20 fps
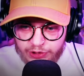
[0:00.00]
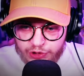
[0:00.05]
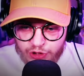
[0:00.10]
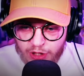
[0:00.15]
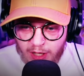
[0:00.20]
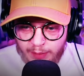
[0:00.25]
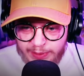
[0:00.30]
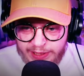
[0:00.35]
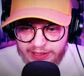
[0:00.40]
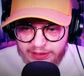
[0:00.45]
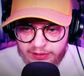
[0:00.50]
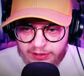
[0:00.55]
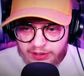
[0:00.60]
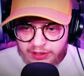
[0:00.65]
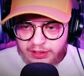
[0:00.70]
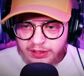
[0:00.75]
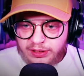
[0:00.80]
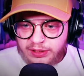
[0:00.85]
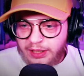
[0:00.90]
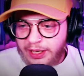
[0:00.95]
Do you know what I mean?
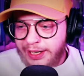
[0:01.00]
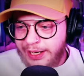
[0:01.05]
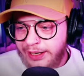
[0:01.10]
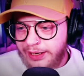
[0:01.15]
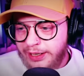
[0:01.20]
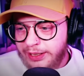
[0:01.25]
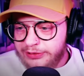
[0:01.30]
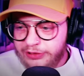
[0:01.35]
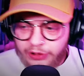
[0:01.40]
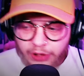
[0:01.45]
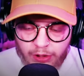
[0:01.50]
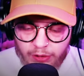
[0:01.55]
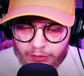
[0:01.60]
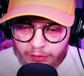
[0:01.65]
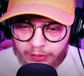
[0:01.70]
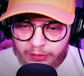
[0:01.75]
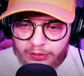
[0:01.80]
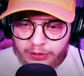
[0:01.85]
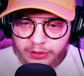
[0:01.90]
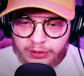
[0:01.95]
Like, I don't know.
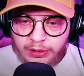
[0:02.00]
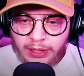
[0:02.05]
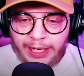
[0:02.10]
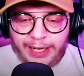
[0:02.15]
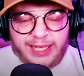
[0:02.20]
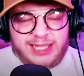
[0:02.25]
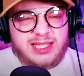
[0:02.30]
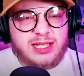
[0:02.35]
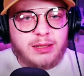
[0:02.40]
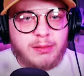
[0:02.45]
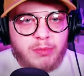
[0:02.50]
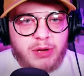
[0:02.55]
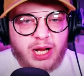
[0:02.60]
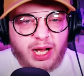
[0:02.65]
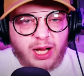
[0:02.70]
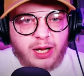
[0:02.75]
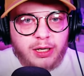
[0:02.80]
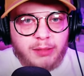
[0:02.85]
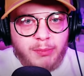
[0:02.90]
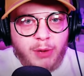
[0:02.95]
Like, it's an,
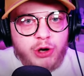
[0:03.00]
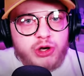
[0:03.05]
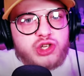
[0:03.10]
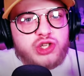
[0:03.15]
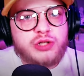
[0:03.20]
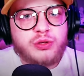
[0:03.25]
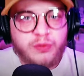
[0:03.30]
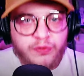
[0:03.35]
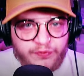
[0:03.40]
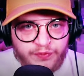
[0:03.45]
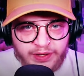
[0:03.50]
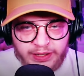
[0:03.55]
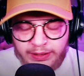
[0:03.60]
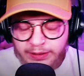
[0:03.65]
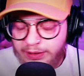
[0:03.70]
like an emotional thing.